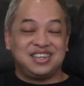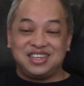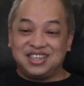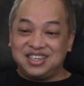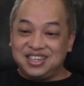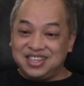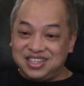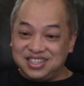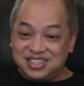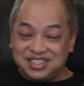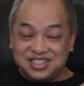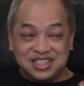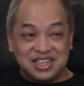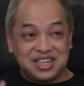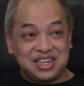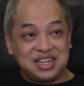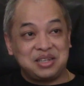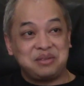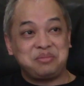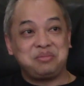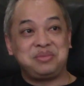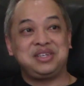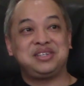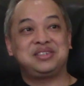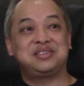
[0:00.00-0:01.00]
He's
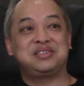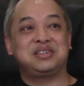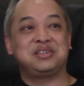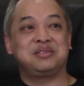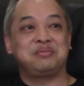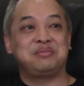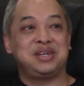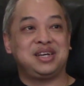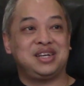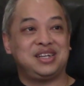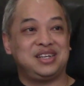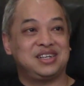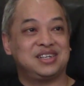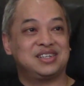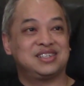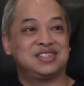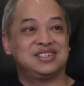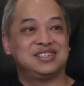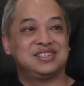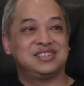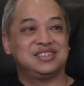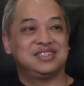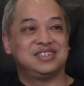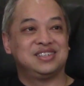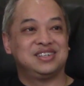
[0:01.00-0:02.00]
sending me to the medics.
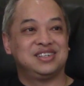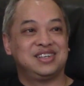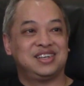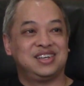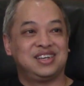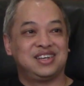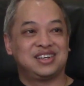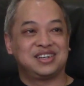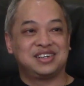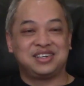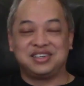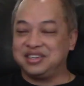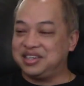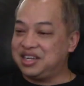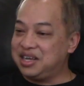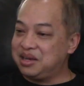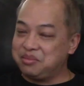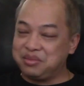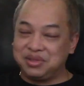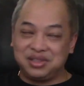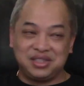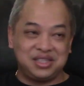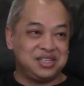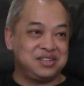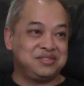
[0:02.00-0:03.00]
Could not
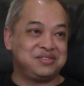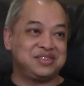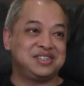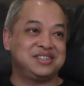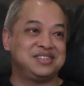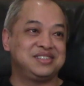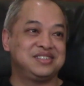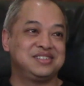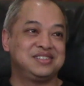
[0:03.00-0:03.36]
believe it.